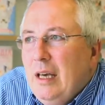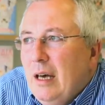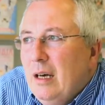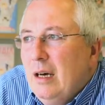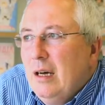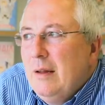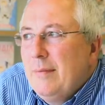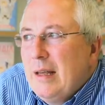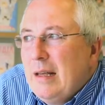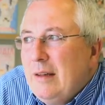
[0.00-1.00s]

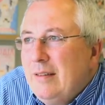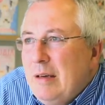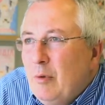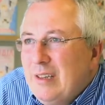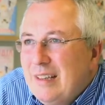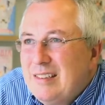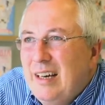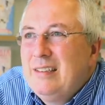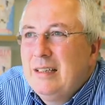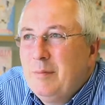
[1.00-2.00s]
and seeing what an
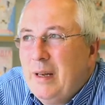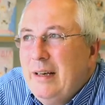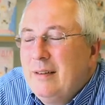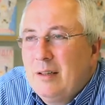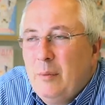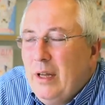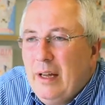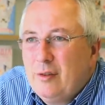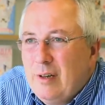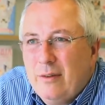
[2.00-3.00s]
exciting place somewhere
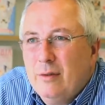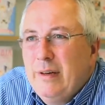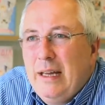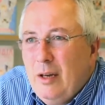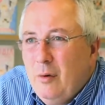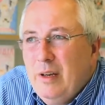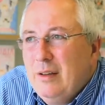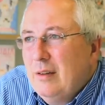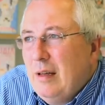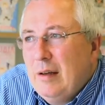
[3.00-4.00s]
like Transylvania
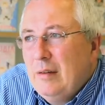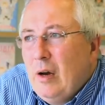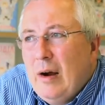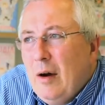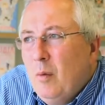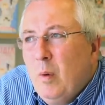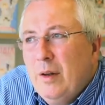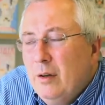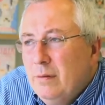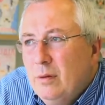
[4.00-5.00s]
is. You know, how
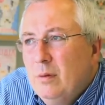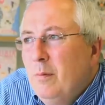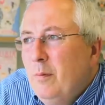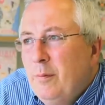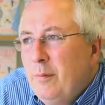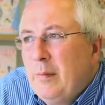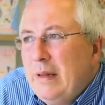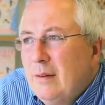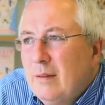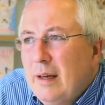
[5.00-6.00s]
wonderful
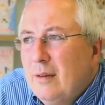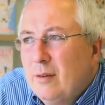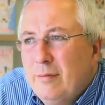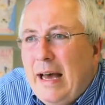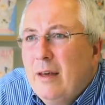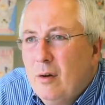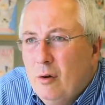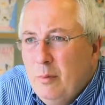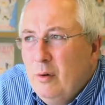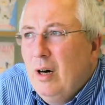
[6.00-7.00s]
places like Slovakia
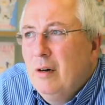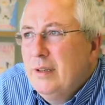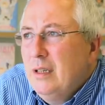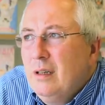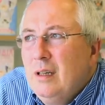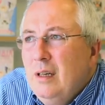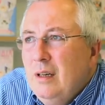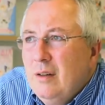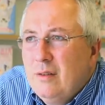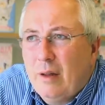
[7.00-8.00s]
and Moravia,
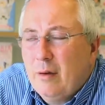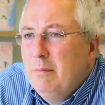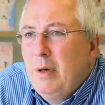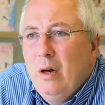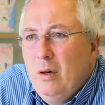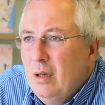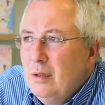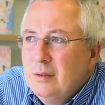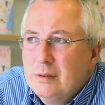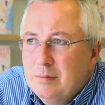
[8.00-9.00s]
southern
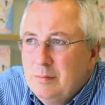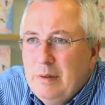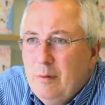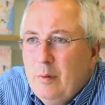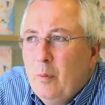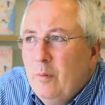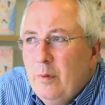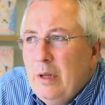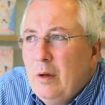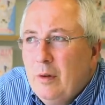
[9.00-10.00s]
Poland,
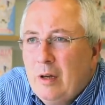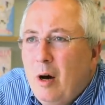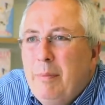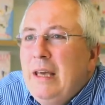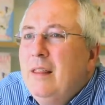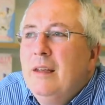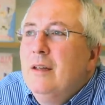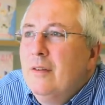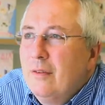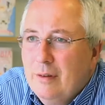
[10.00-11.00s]
the
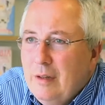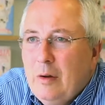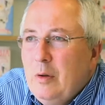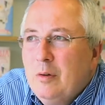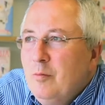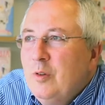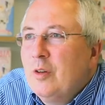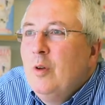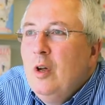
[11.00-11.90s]
Carpathians. You know,